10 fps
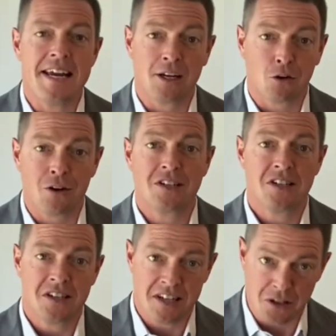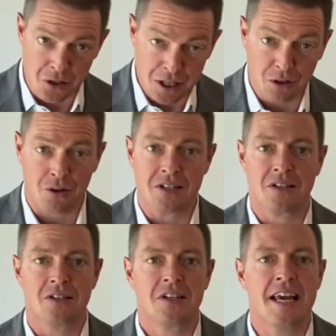increases and
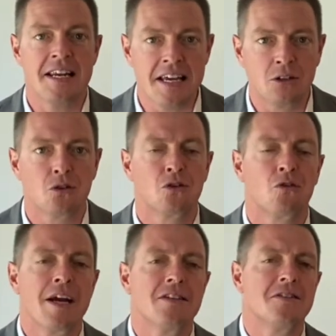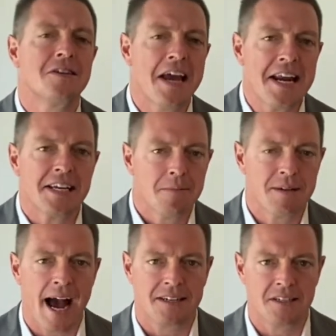decreases in interest rates,
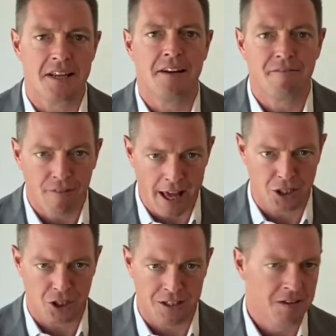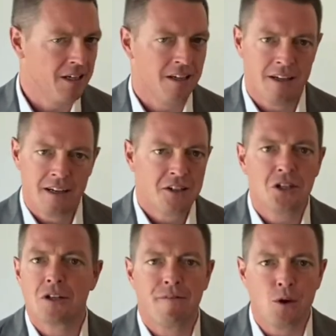income taxes, and inflation.
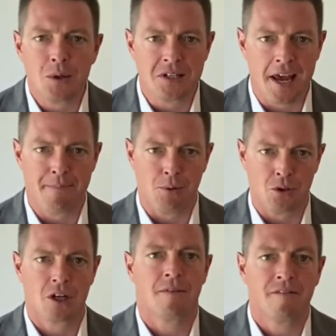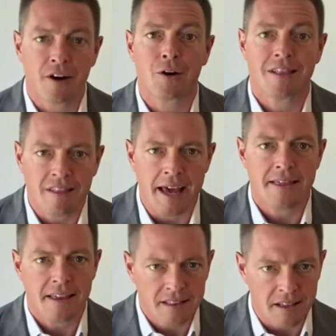Just a few examples of a very
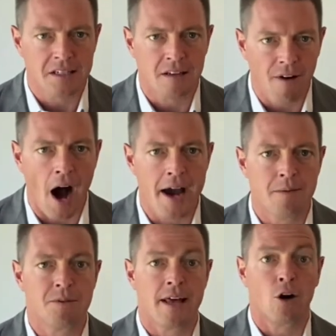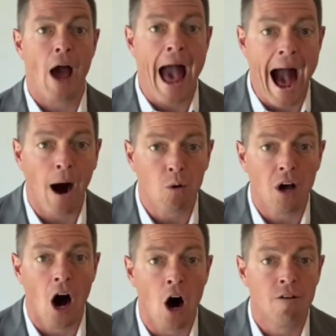lengthy list of items that are
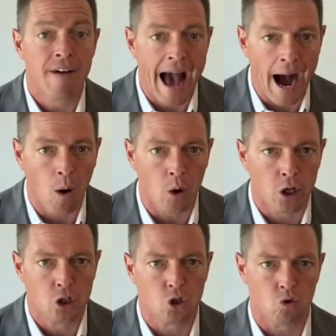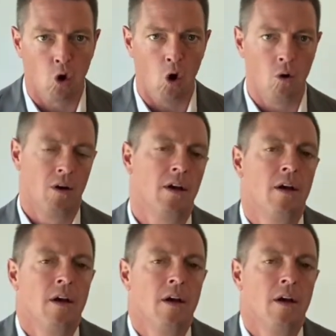out of our control.